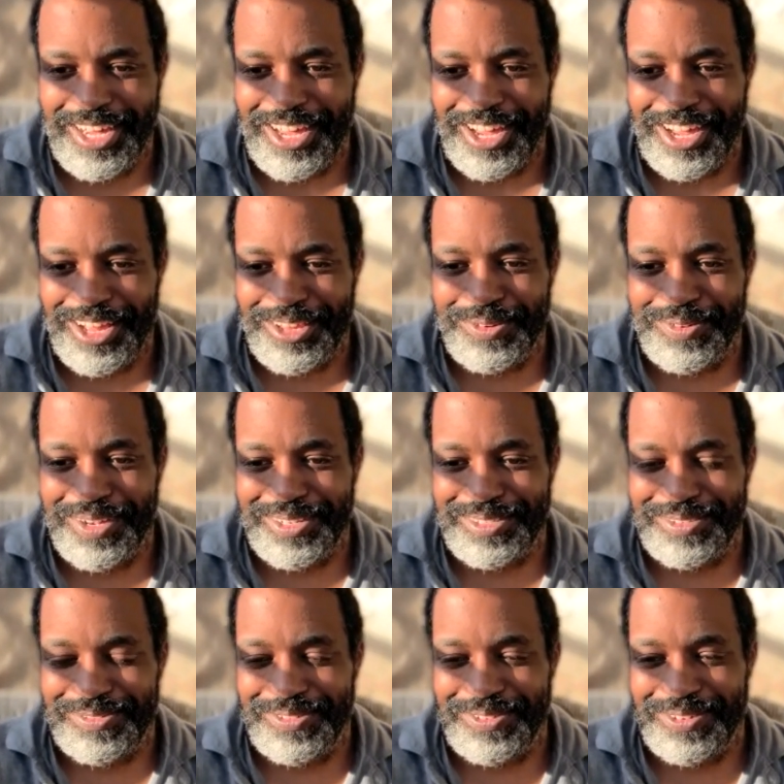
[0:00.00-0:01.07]
other ways
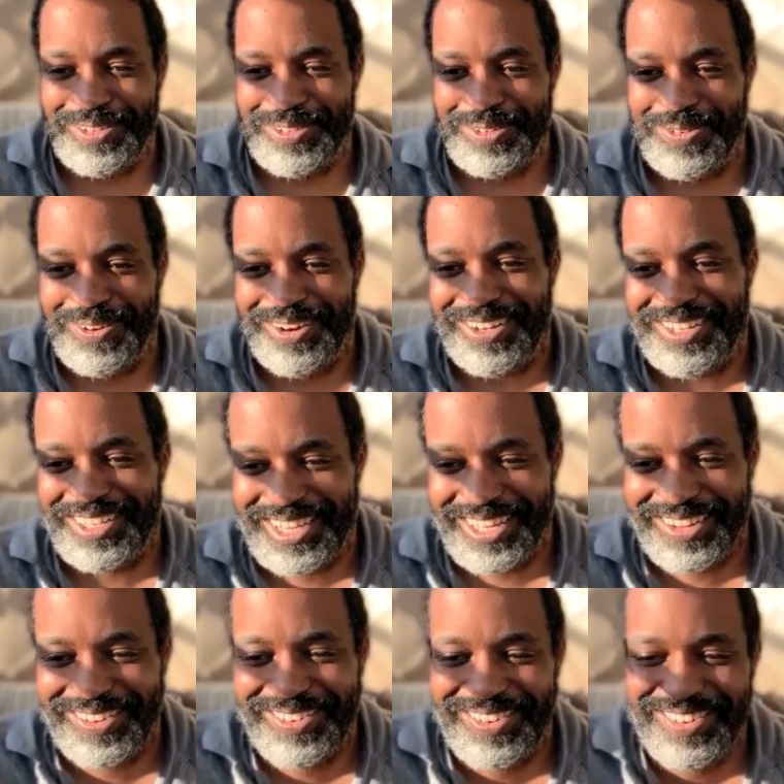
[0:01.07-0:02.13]
of viewing the world that
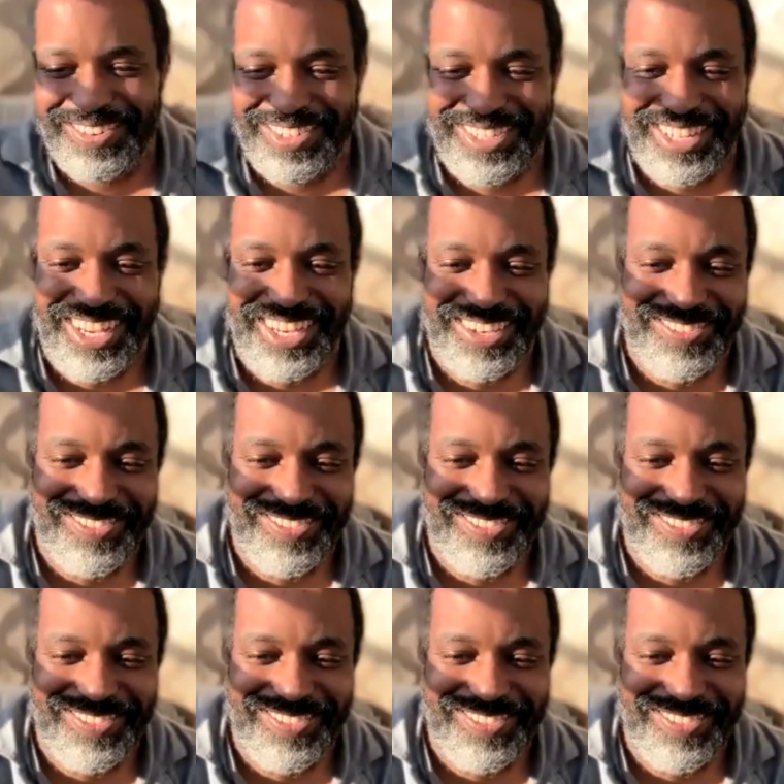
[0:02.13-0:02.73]
we won't talk